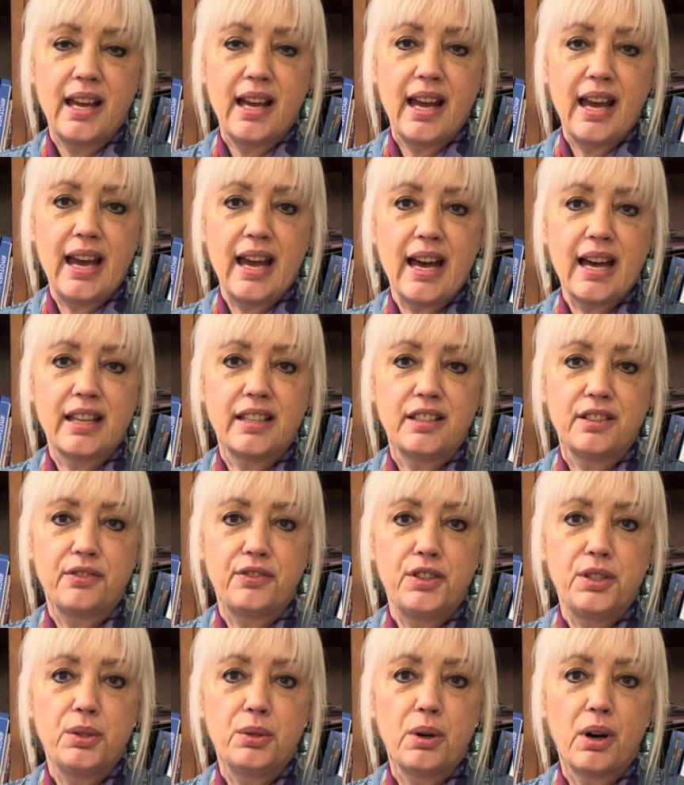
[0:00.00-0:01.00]
And
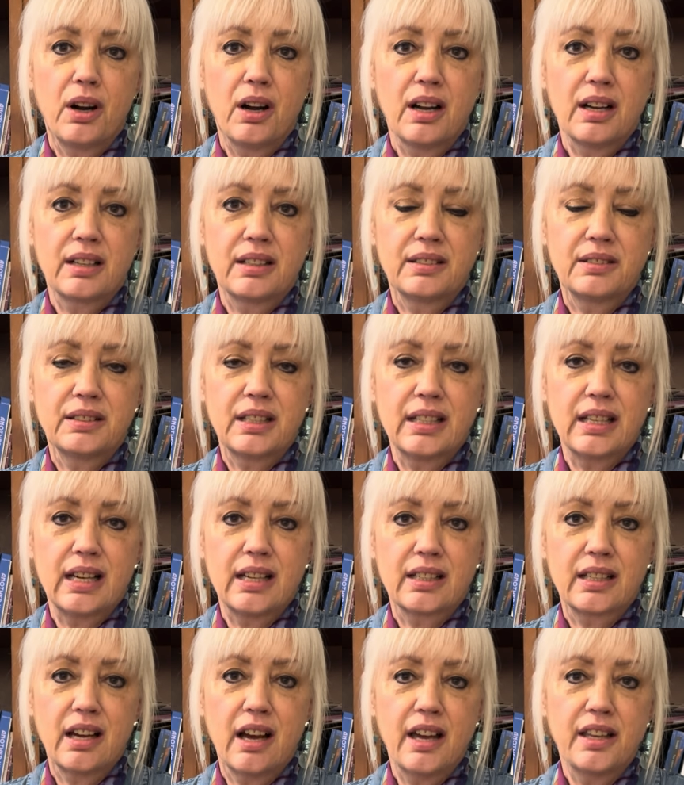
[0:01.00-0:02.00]
if you are
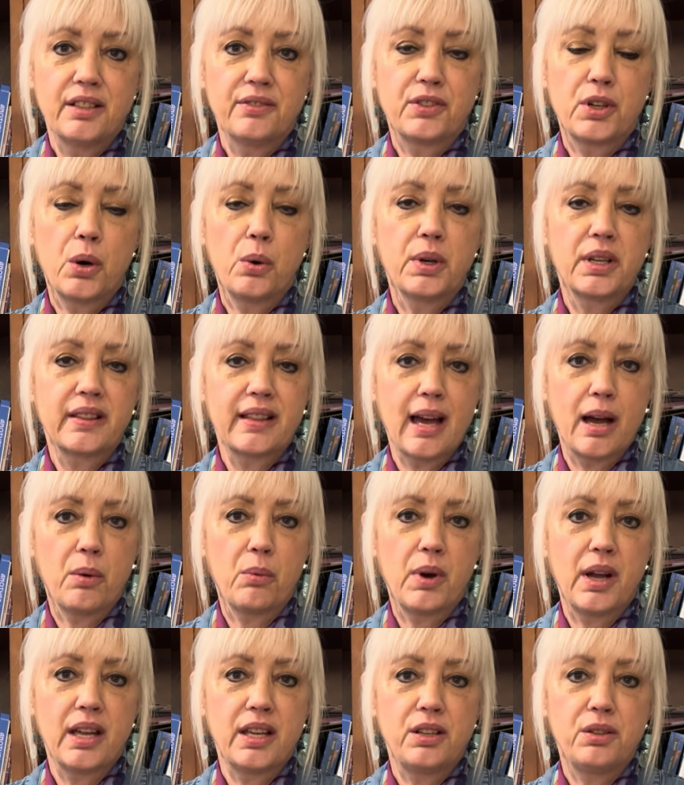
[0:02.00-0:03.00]
kind of going that
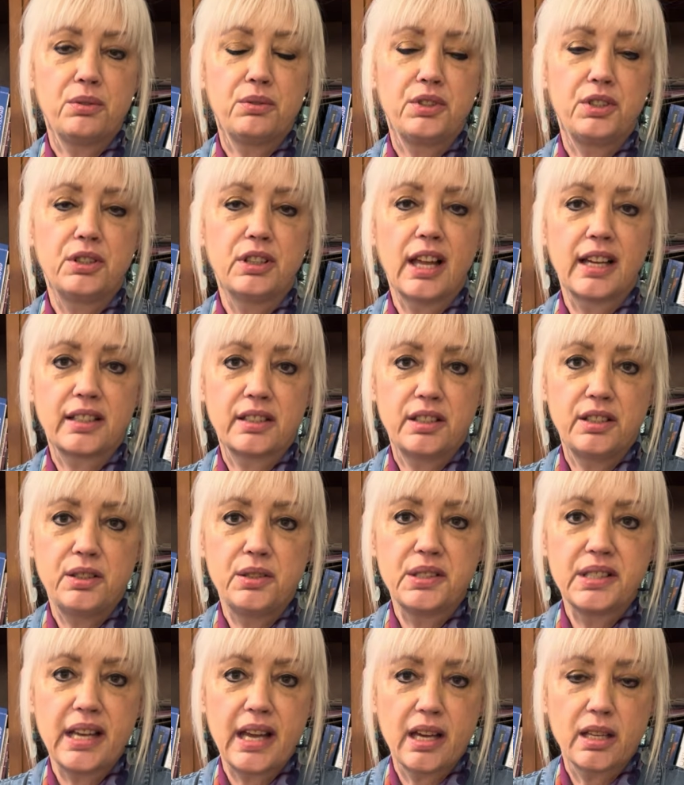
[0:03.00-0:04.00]
way, you like to
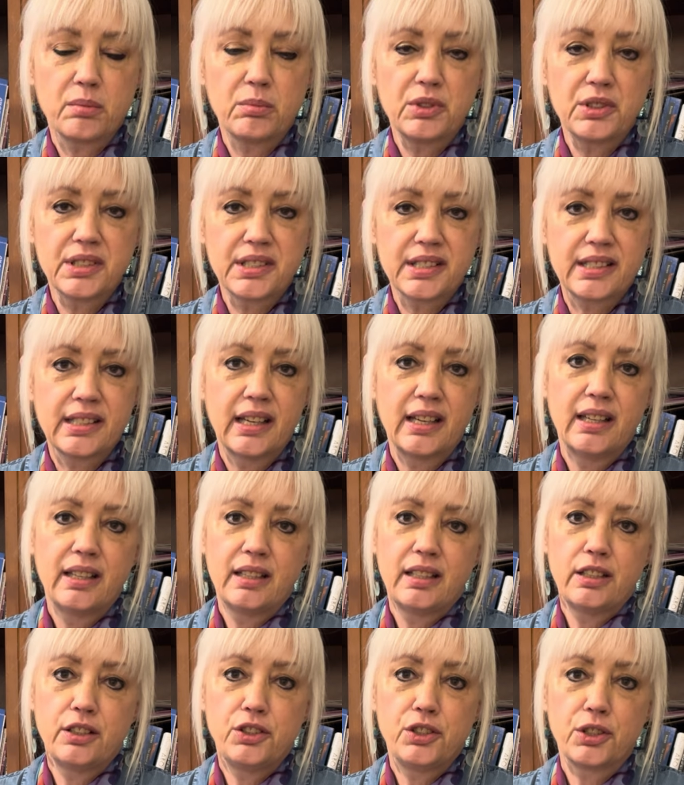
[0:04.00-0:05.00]
use animals
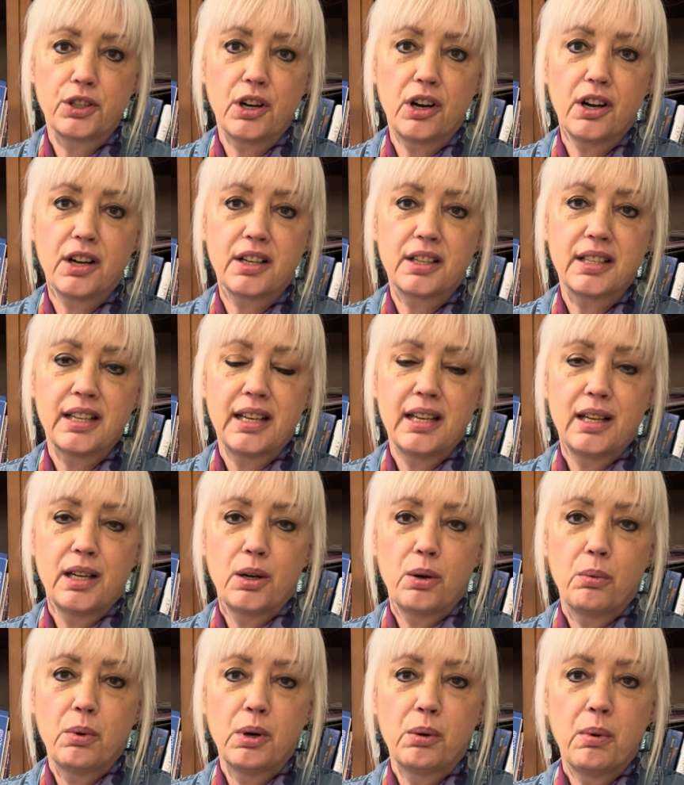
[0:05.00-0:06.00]
in your art,
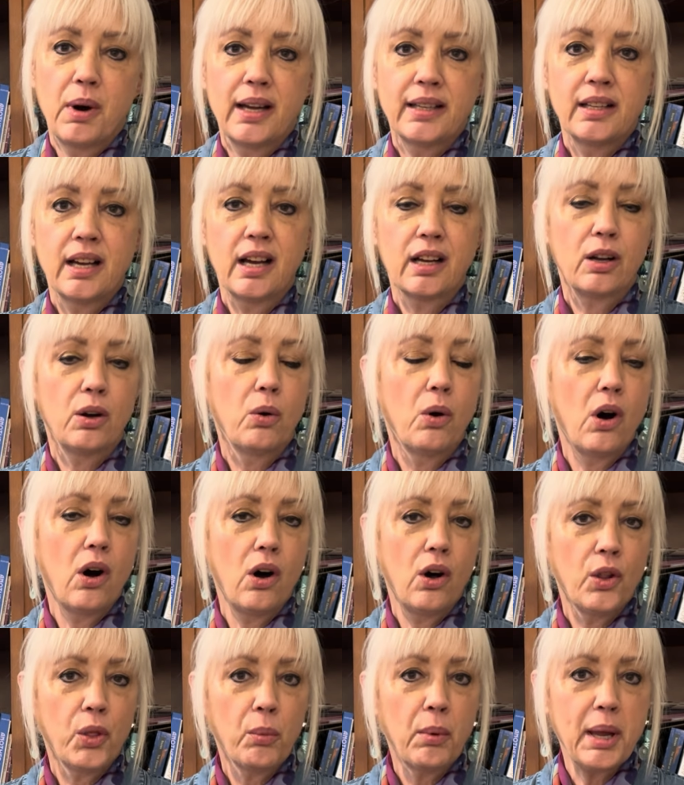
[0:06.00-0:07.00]
well, why not go
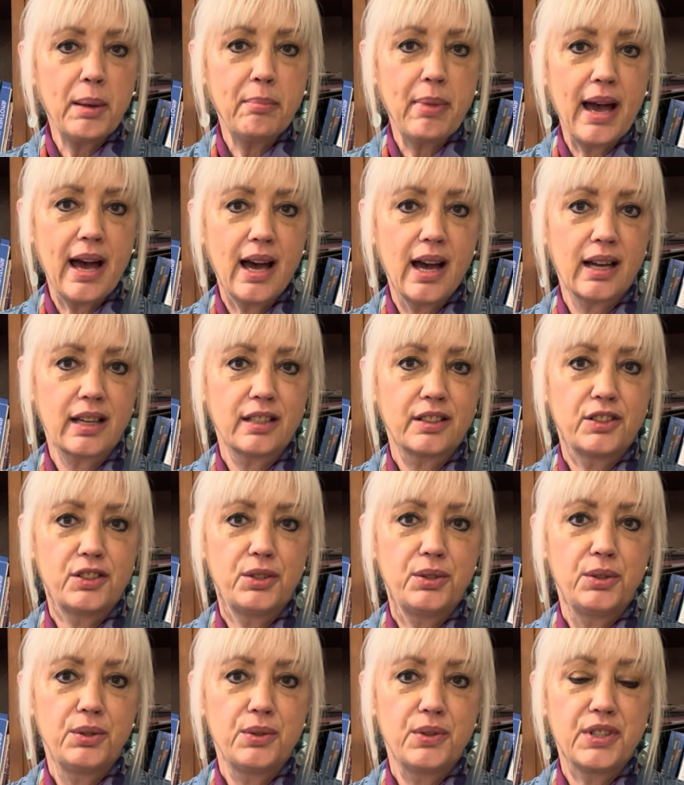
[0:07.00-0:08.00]
all the way back
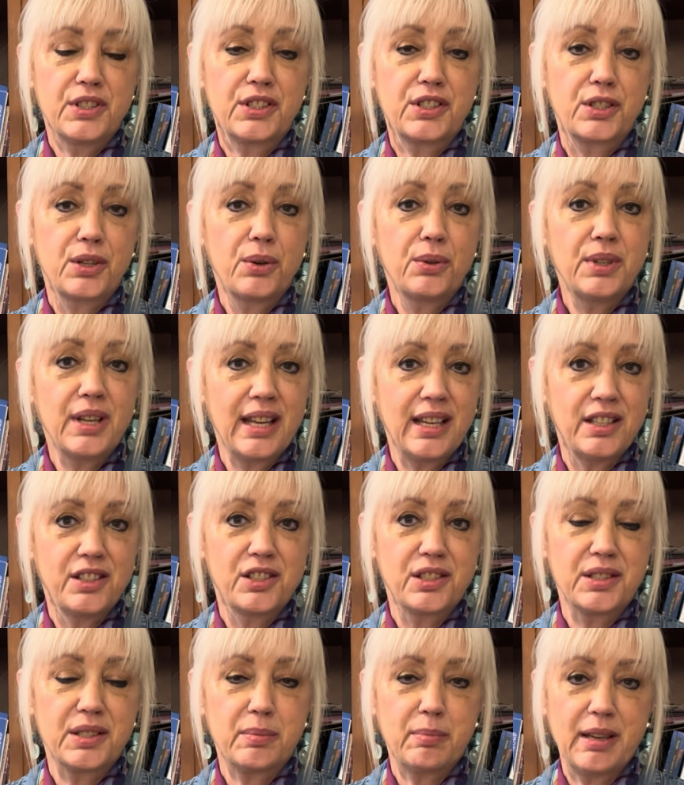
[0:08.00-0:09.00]
to the Stone
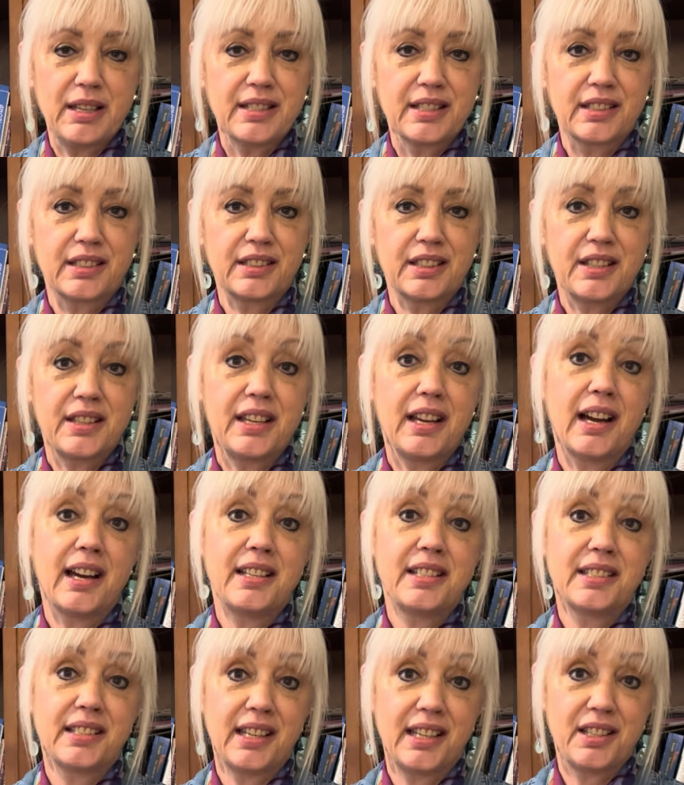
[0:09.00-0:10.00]
Ages, basically the
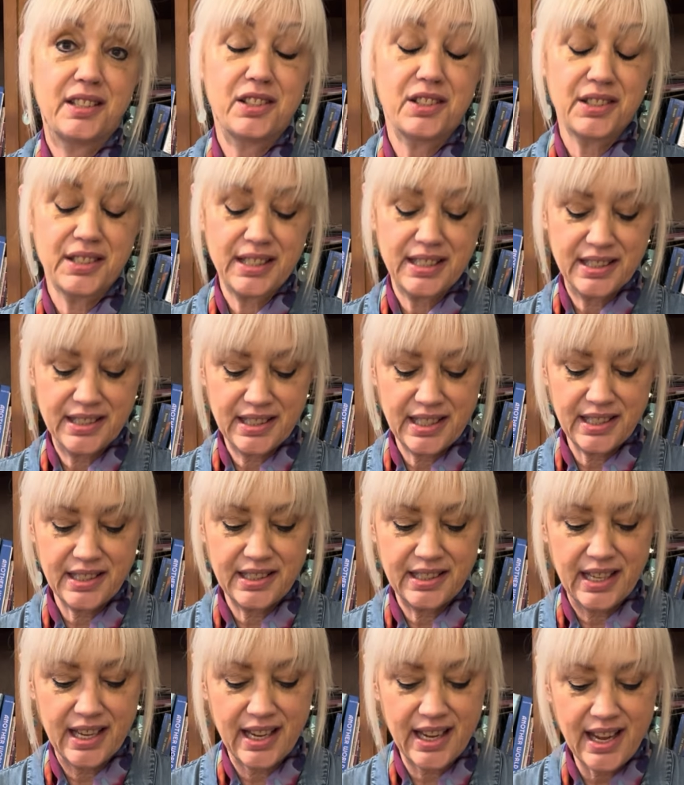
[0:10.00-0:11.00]
Ice Ages, as they
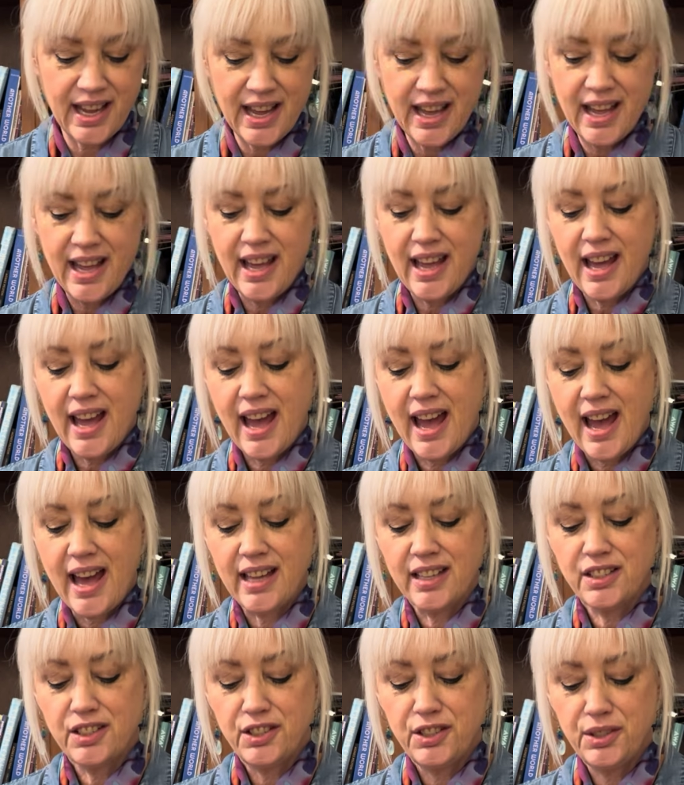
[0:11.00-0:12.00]
say,
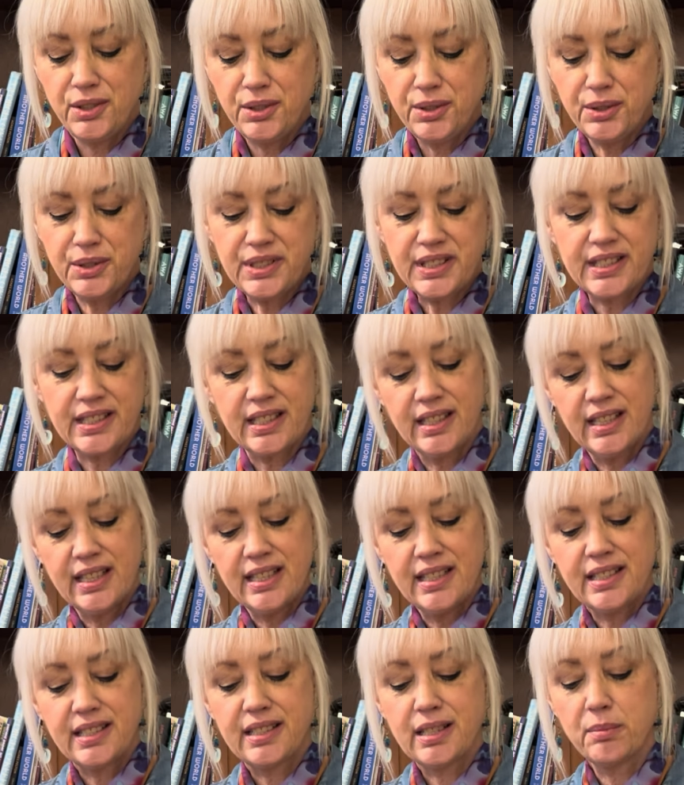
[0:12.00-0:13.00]
and use
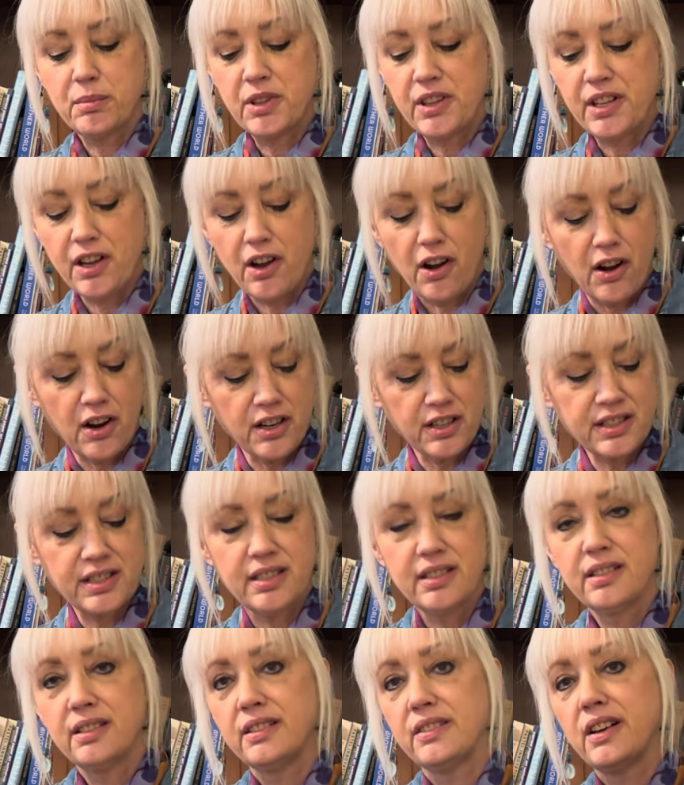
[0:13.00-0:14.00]
some of the art
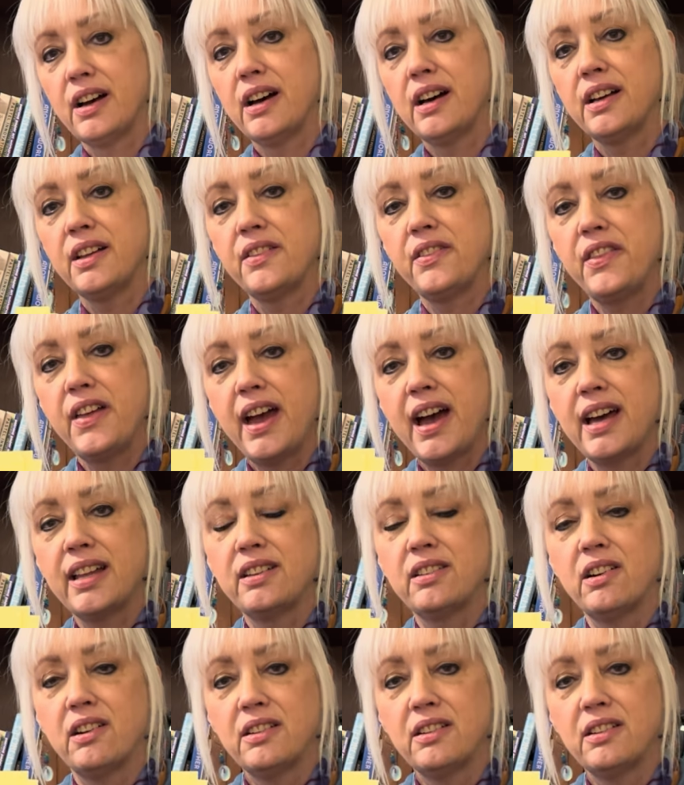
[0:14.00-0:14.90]
that